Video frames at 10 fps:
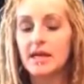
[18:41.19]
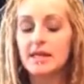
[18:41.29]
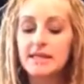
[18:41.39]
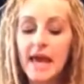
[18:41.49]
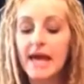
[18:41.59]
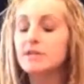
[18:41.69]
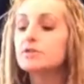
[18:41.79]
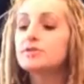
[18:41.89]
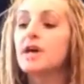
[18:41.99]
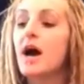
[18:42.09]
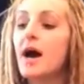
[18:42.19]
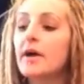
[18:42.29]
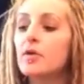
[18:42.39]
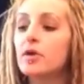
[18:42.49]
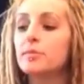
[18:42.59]
Can you
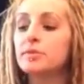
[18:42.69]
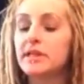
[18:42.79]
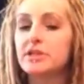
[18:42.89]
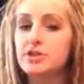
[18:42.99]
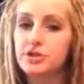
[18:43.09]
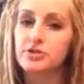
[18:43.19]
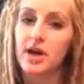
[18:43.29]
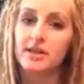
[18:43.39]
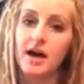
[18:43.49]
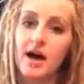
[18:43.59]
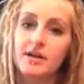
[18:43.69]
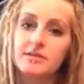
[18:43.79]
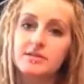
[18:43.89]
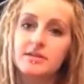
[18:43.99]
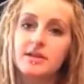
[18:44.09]
dye or bleach your
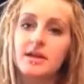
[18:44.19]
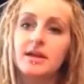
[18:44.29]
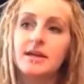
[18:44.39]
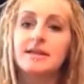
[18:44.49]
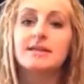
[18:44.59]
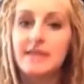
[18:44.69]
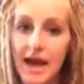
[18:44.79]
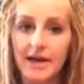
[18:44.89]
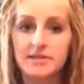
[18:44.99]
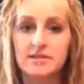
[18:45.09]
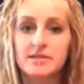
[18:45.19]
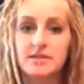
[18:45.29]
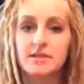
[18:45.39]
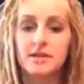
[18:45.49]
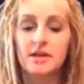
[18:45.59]
dreadlocks? Yes.
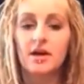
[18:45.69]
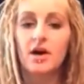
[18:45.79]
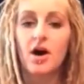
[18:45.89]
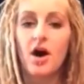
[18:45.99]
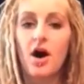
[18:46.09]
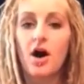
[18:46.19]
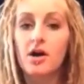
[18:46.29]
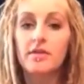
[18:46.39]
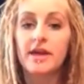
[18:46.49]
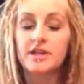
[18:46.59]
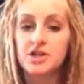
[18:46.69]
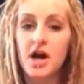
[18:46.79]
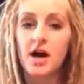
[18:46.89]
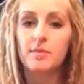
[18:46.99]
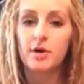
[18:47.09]
Are they
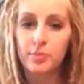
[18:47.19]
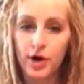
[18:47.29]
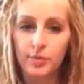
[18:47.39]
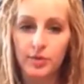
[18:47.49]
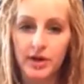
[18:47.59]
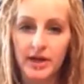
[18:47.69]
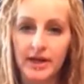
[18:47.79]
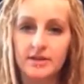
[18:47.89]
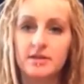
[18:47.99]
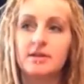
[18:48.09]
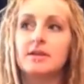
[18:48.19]
job appropriate?